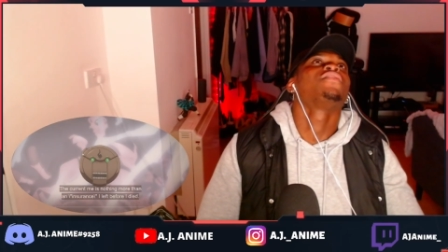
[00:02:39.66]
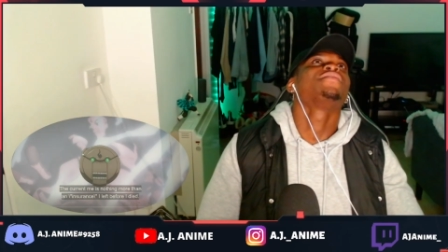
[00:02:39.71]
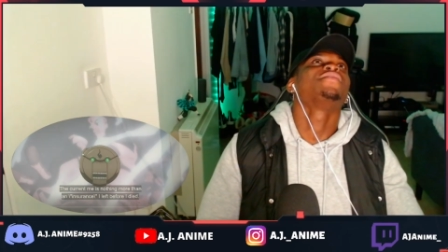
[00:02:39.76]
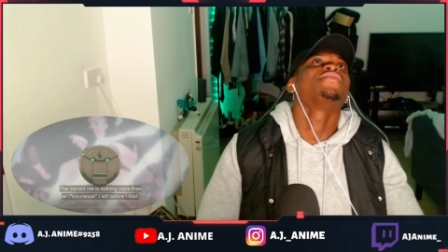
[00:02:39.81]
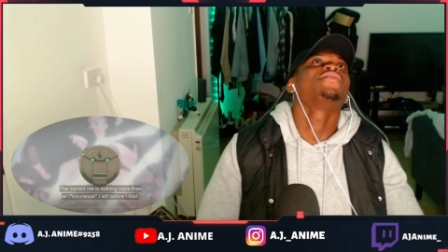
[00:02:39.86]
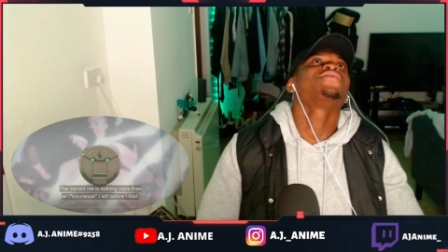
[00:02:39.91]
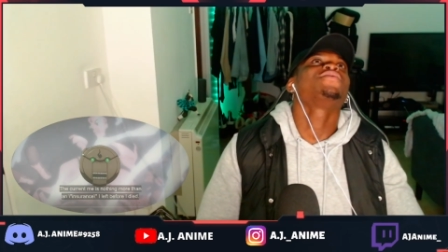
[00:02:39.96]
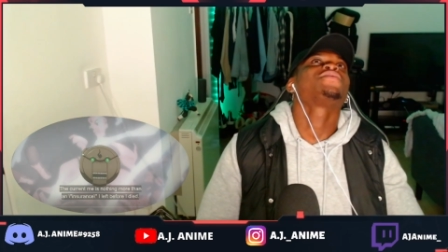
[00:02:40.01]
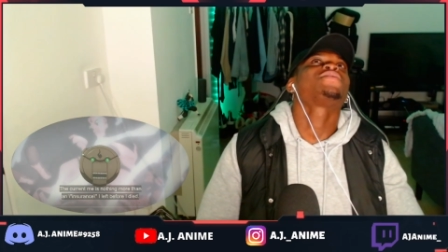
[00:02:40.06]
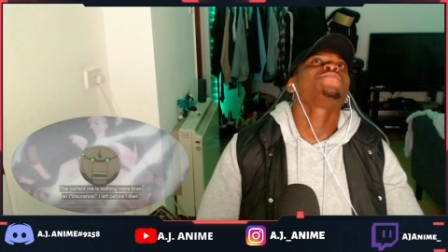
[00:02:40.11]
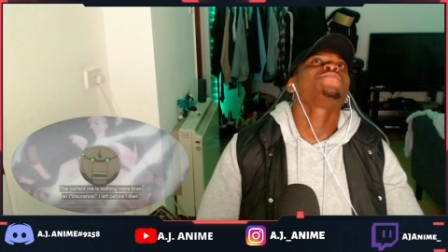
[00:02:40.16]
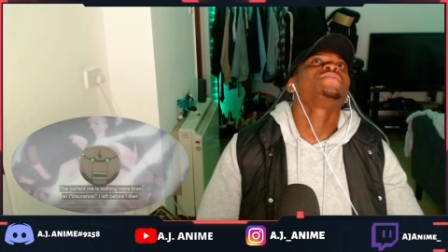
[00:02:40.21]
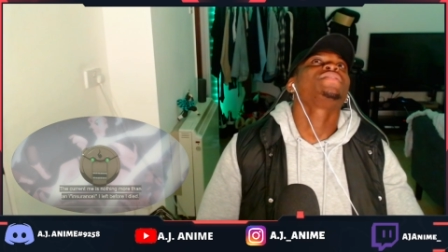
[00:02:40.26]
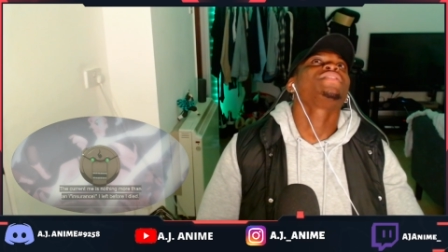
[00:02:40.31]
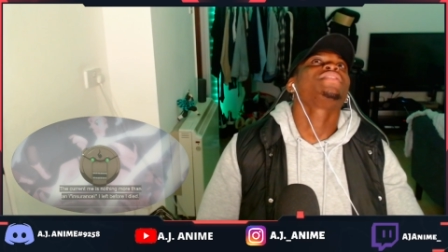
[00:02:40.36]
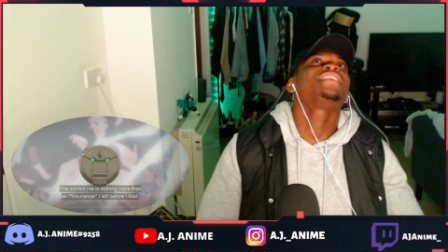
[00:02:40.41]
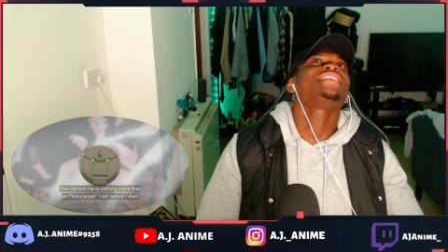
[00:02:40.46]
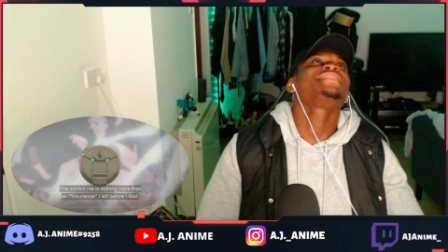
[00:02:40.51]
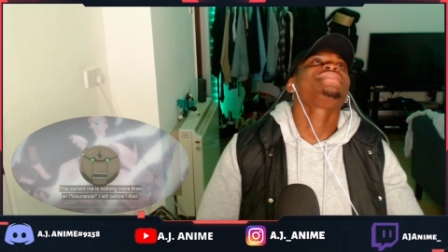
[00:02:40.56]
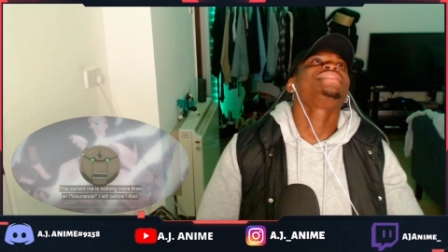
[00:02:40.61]
On October
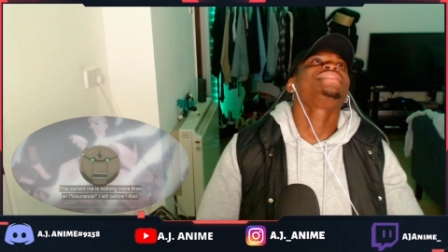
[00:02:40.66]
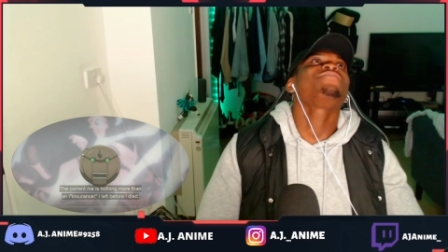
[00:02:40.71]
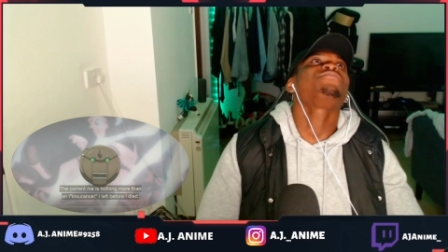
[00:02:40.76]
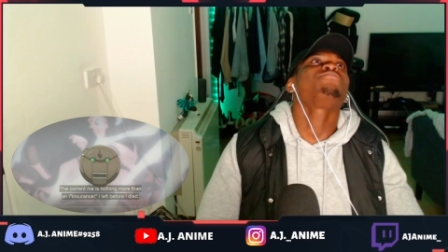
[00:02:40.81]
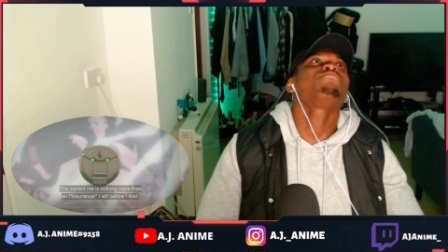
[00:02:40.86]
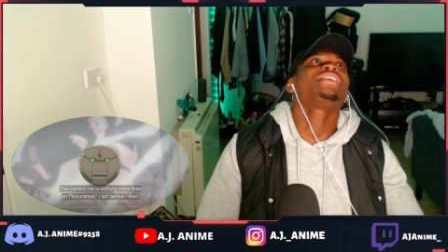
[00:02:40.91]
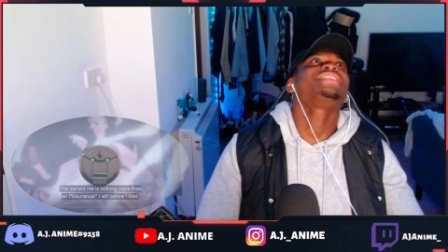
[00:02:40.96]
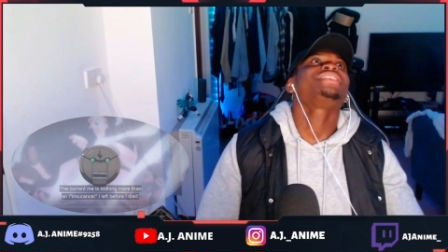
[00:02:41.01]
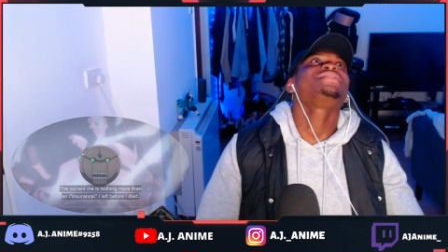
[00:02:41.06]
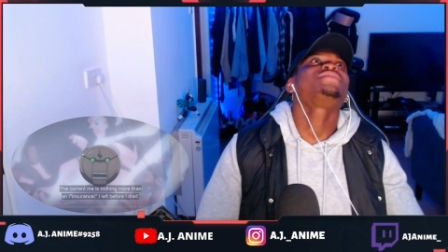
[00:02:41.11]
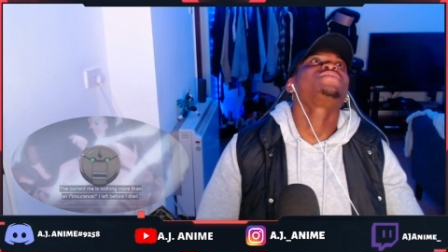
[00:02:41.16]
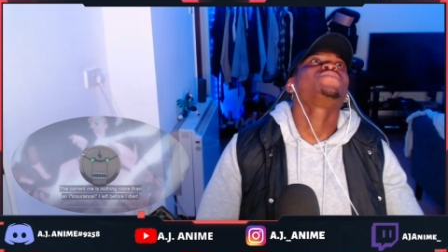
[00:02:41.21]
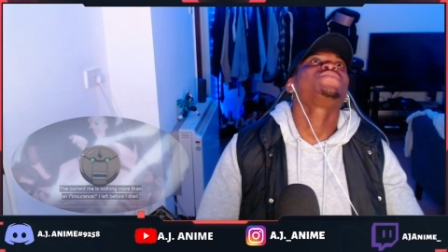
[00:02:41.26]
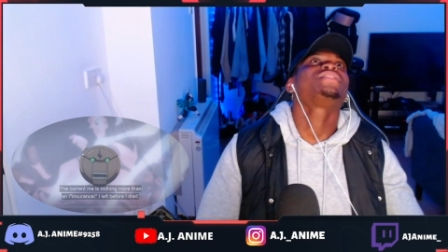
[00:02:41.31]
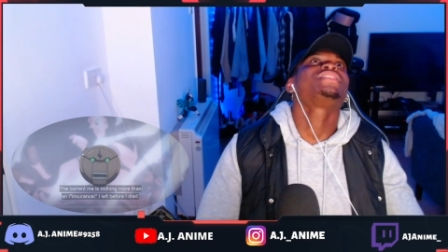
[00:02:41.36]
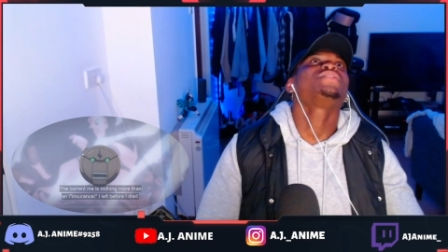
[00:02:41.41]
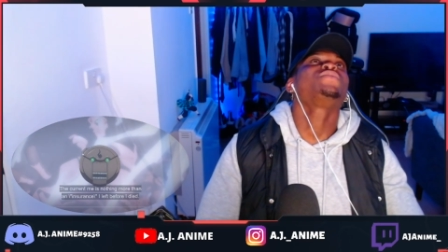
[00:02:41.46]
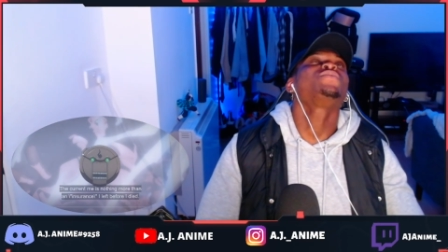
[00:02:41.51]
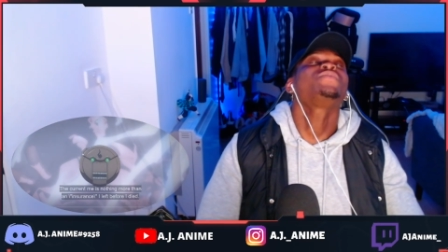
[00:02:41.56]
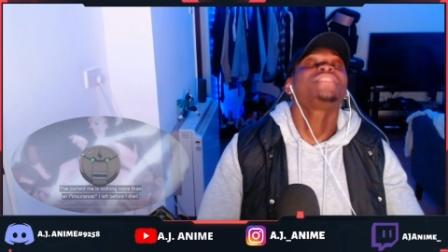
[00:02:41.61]
19th, Mahito
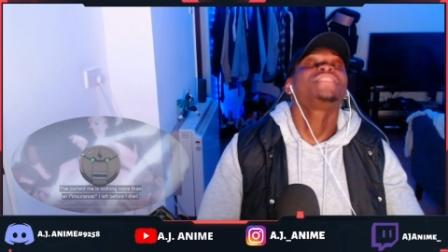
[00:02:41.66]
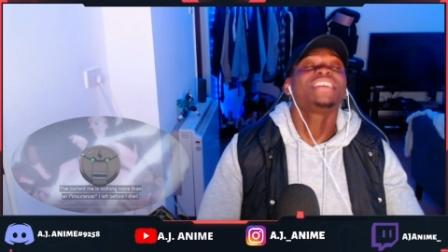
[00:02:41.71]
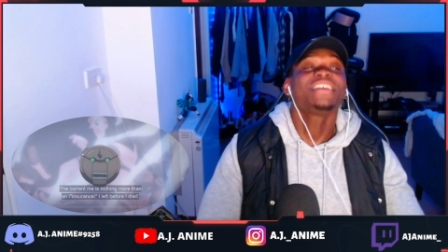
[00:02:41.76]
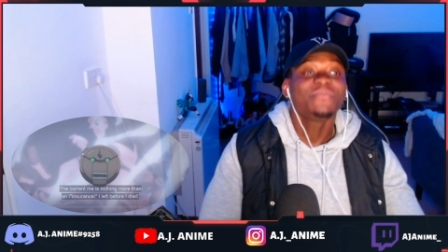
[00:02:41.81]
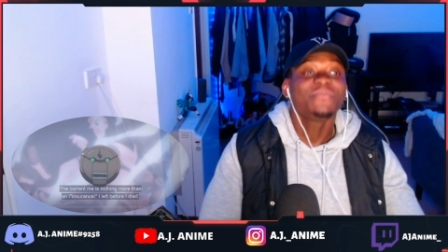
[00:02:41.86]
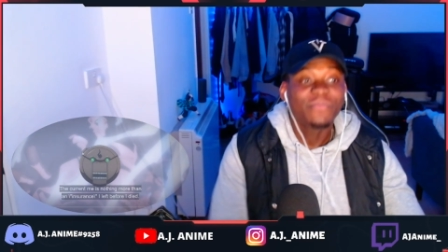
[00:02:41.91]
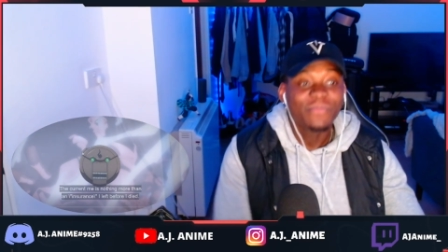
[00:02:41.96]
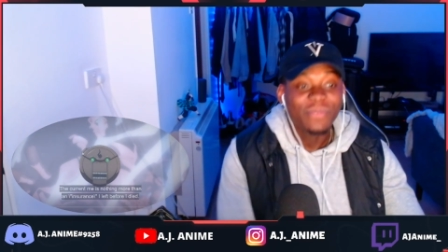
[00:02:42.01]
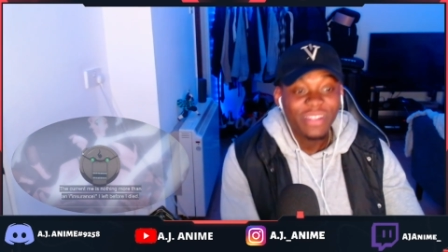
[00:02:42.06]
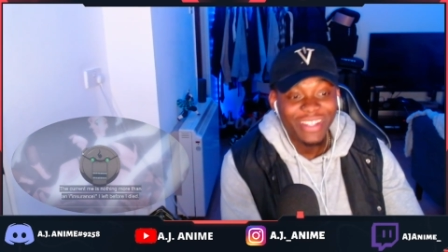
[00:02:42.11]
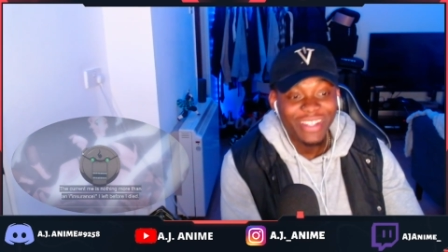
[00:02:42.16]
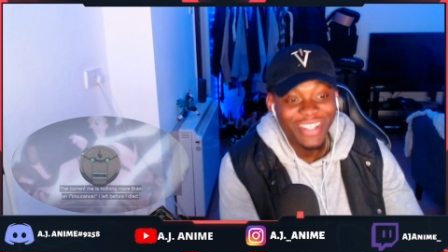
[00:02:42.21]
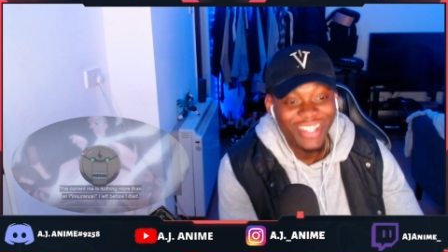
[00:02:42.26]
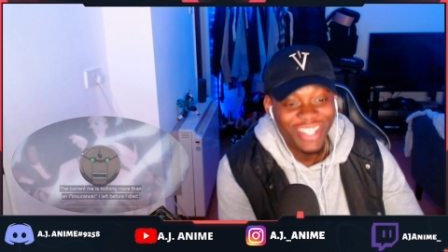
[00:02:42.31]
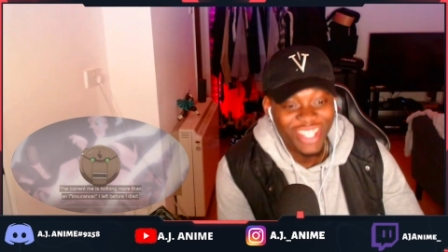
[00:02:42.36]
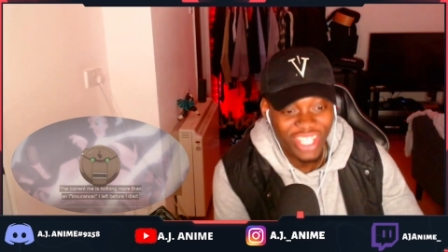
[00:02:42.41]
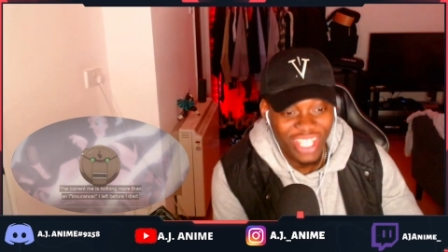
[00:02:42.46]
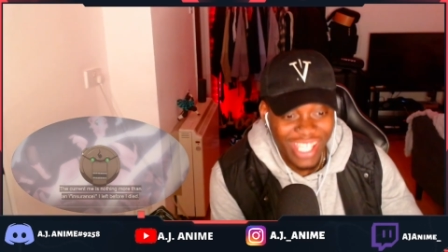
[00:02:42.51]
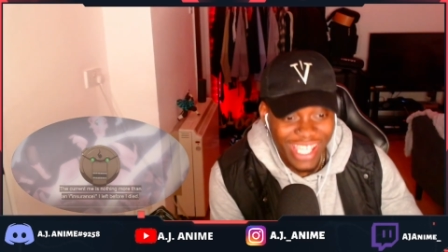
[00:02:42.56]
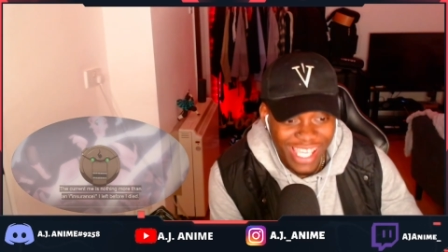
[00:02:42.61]
killed him?
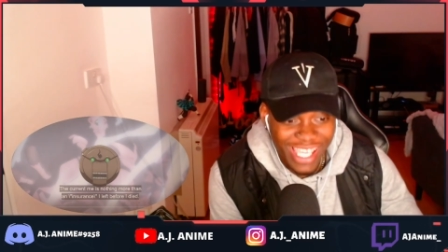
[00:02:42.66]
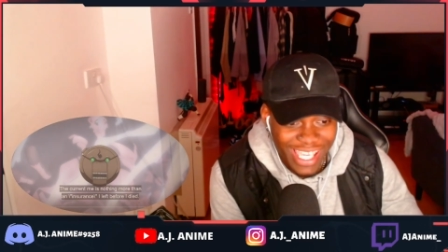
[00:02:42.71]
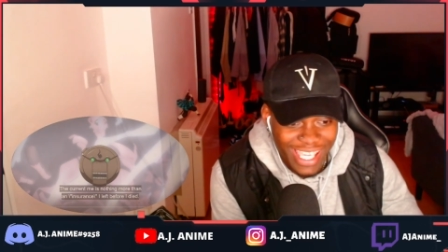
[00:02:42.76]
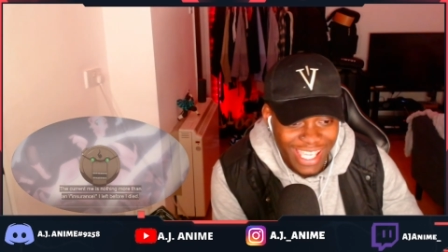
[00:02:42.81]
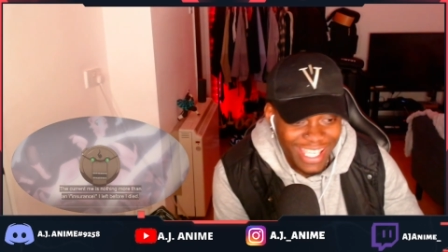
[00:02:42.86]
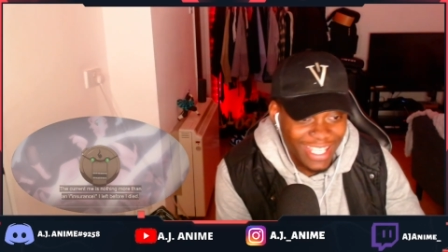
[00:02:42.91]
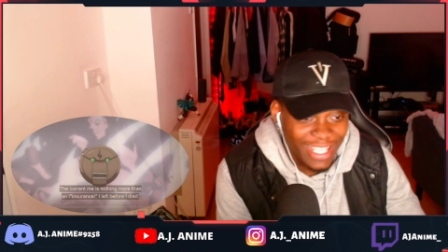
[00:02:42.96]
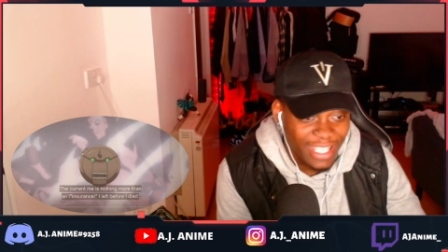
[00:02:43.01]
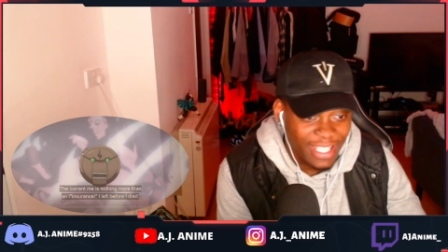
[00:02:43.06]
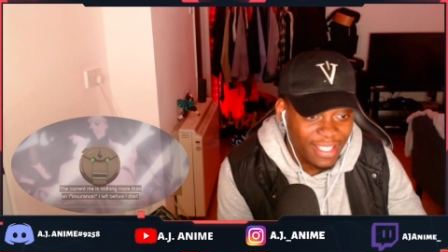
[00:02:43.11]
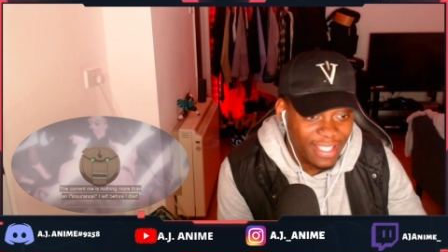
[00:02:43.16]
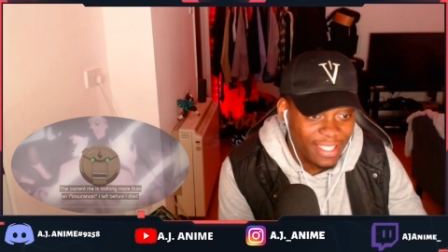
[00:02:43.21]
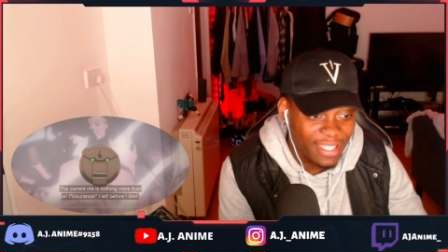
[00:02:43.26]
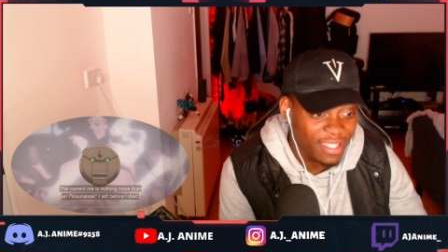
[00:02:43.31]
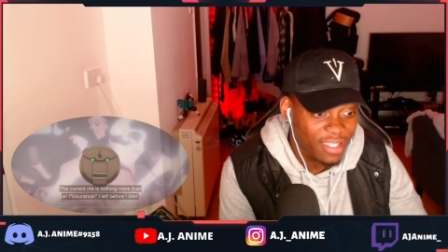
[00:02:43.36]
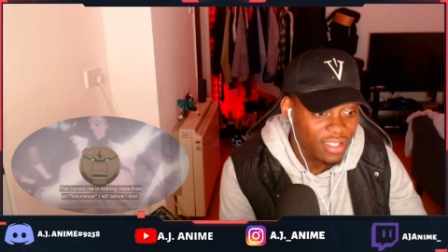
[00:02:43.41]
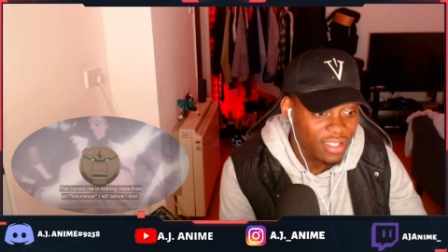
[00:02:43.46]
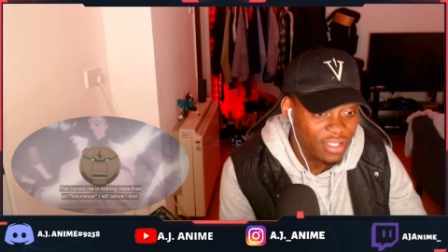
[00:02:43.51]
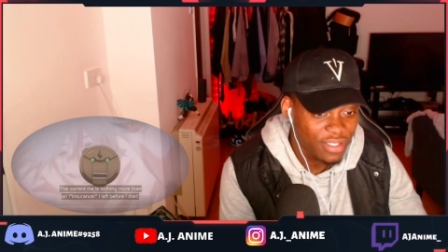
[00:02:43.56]
Jeez!